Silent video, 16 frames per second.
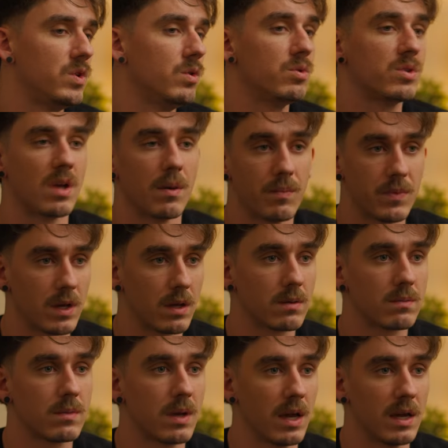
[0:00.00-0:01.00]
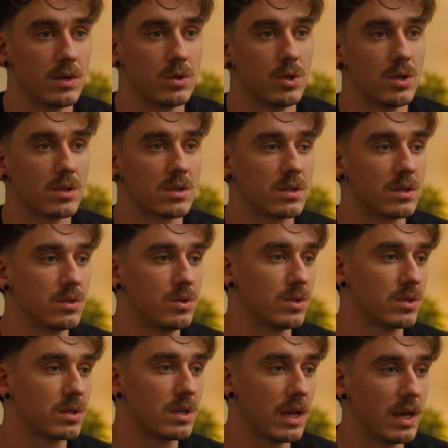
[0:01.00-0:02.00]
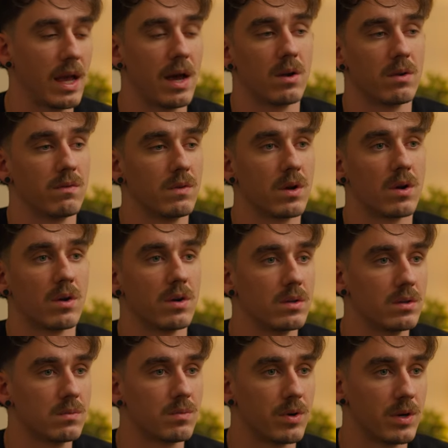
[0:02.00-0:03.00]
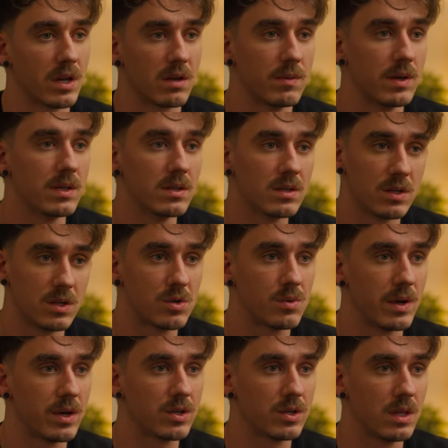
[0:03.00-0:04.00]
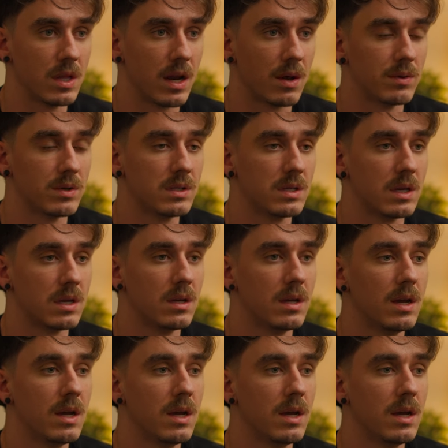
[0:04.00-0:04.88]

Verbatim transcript: do something and just just get out of the current predicament and situation that I was in.